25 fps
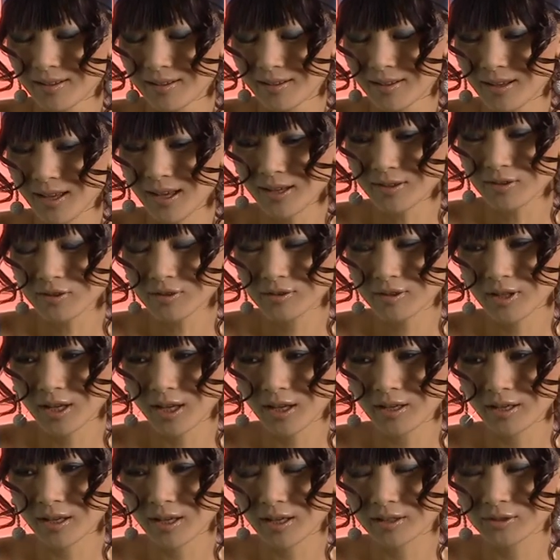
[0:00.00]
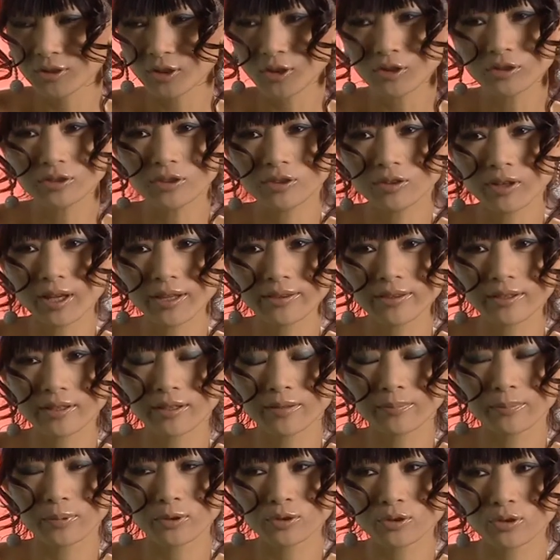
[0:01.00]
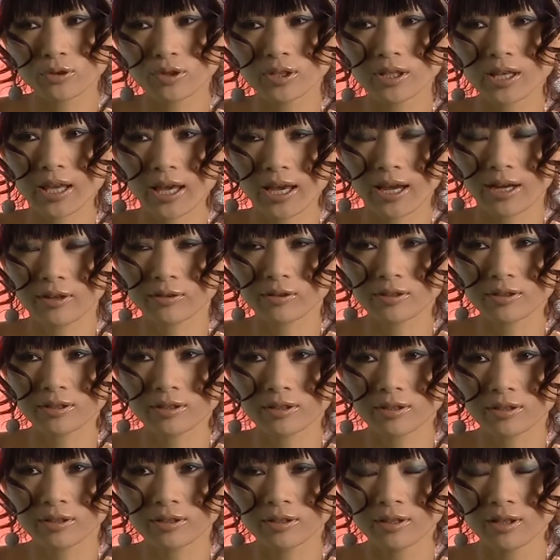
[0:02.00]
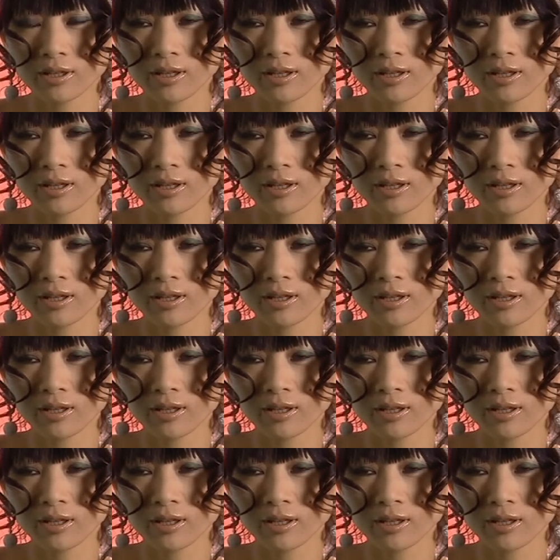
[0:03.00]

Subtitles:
actually, I don't know. I think a portray character.